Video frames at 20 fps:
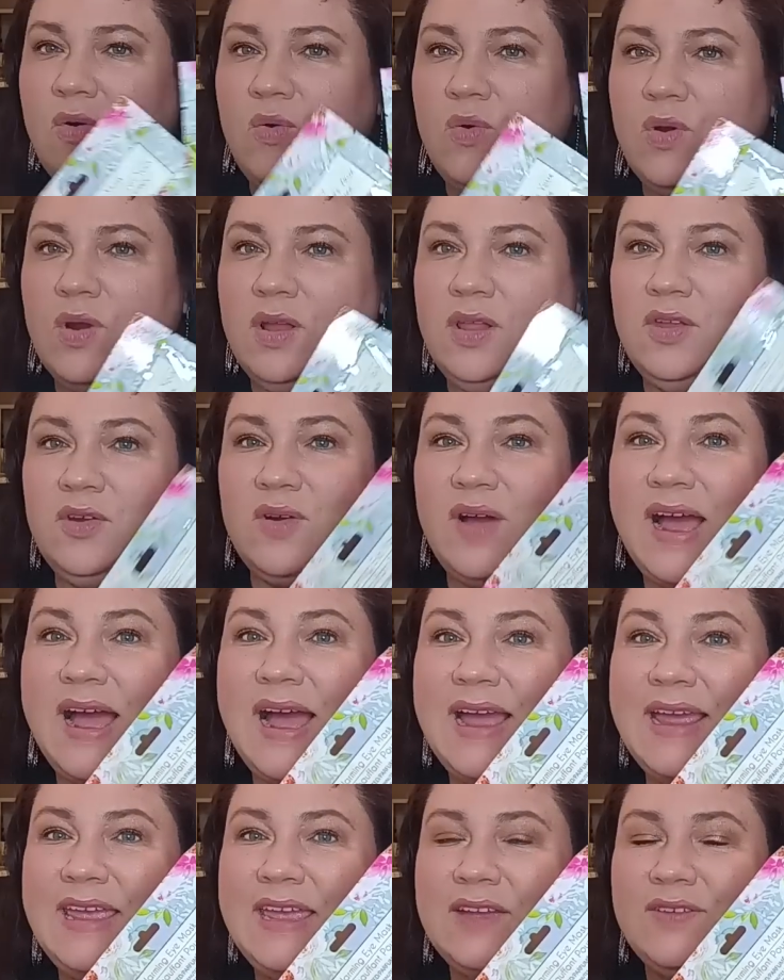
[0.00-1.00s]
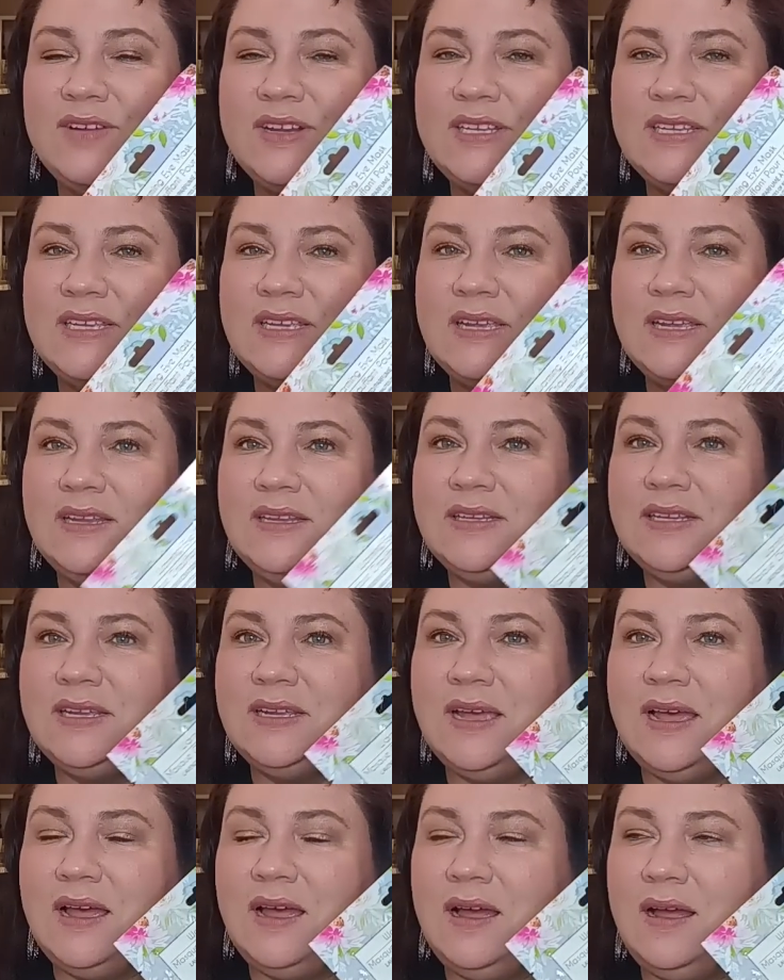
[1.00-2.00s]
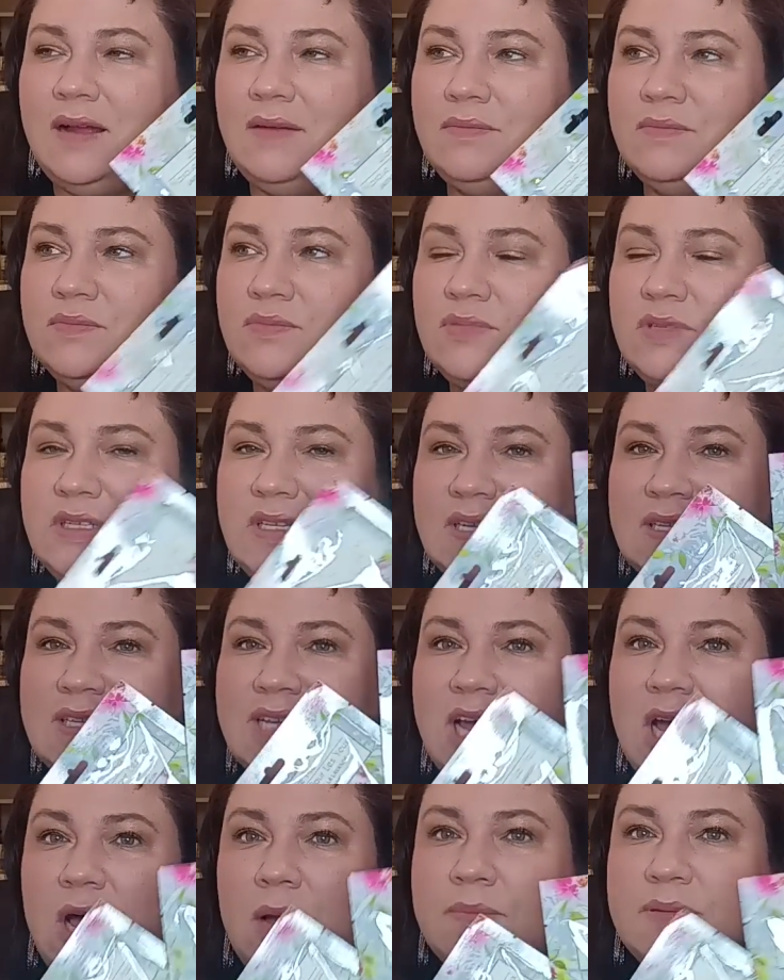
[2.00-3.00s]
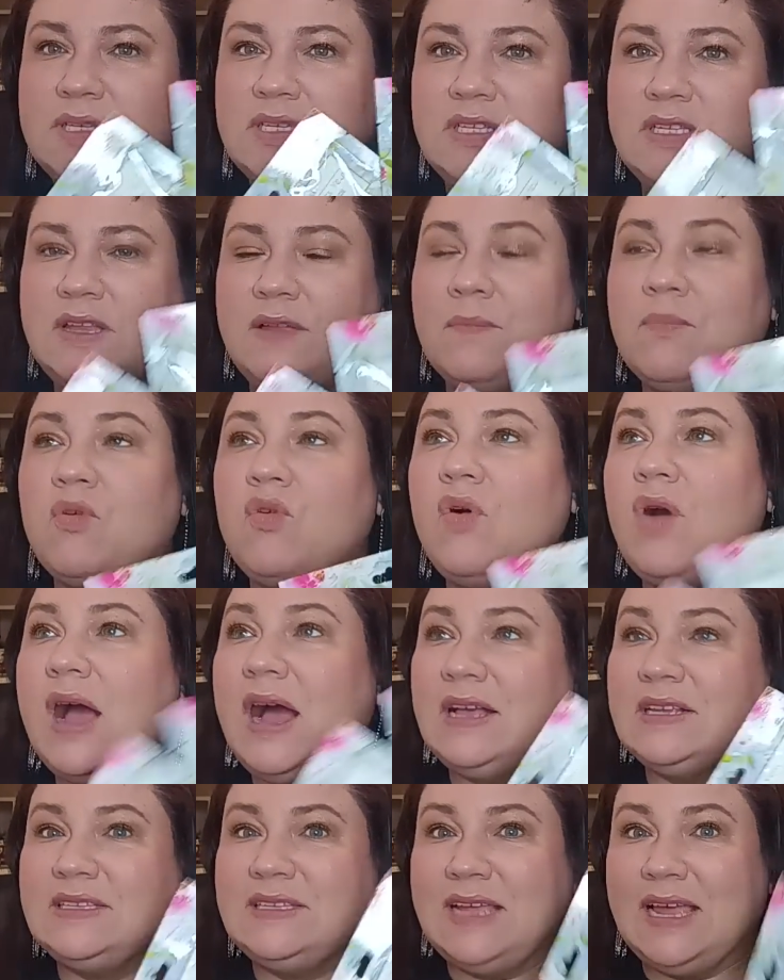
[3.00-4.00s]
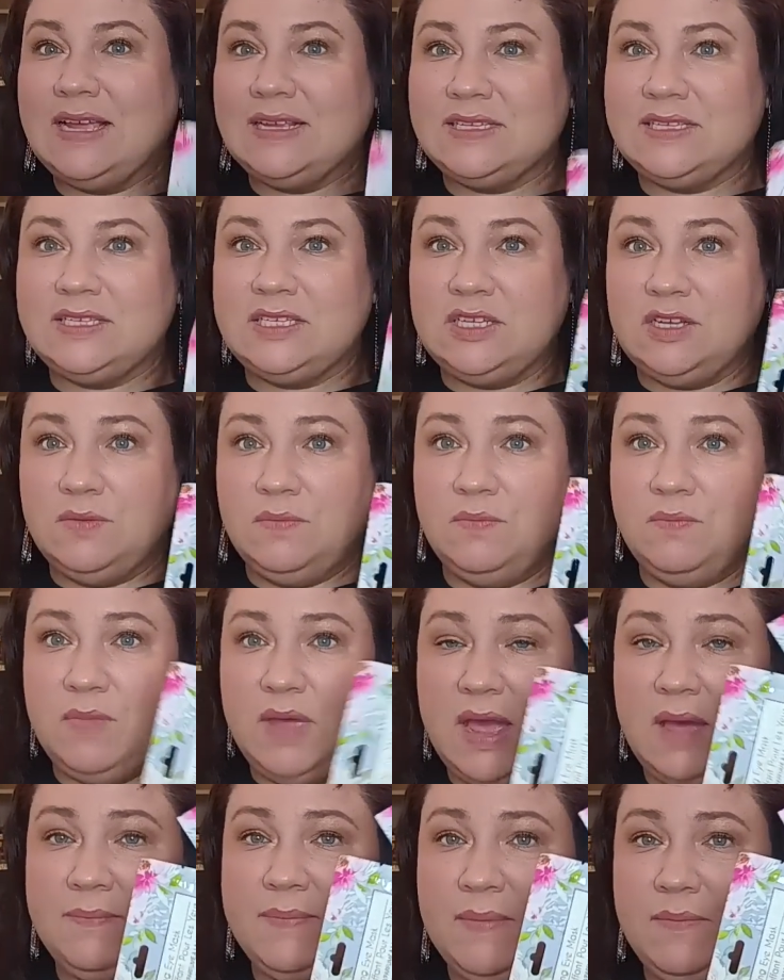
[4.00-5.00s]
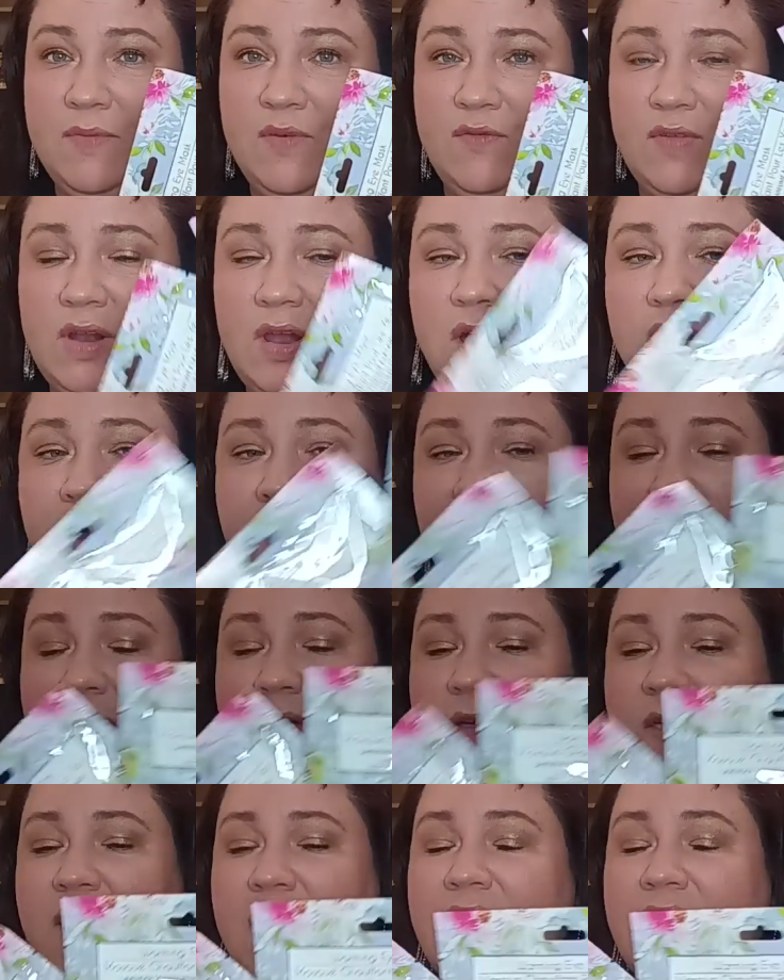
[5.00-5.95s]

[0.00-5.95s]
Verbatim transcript: or a little eye irritant, um, this helps the process to help it move it along.